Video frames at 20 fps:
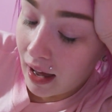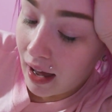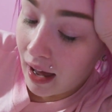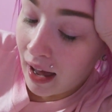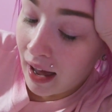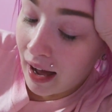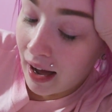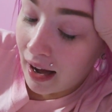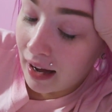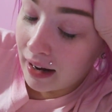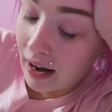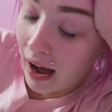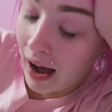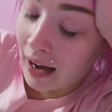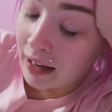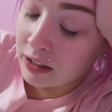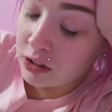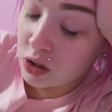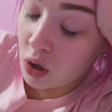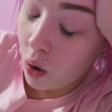and
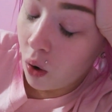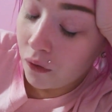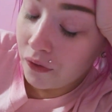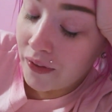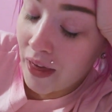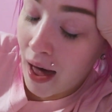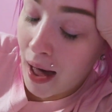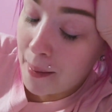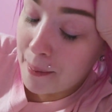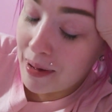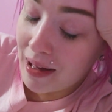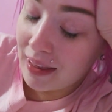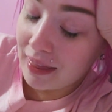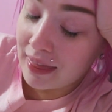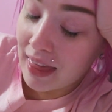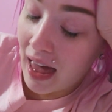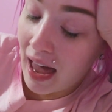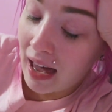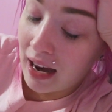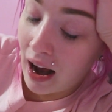I told them
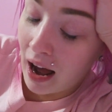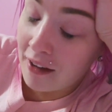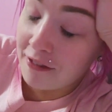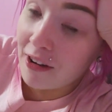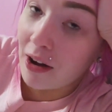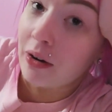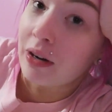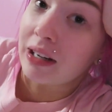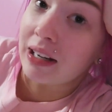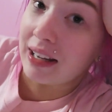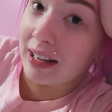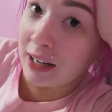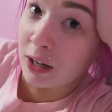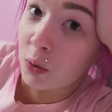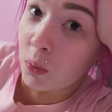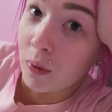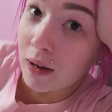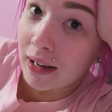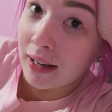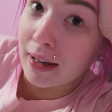that I found an
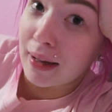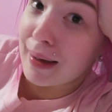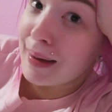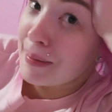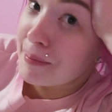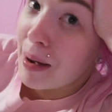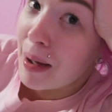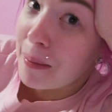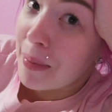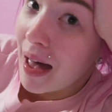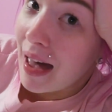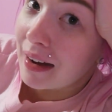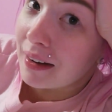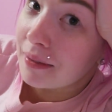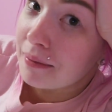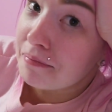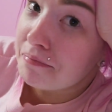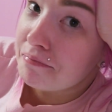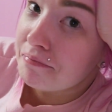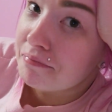earwig in my bed.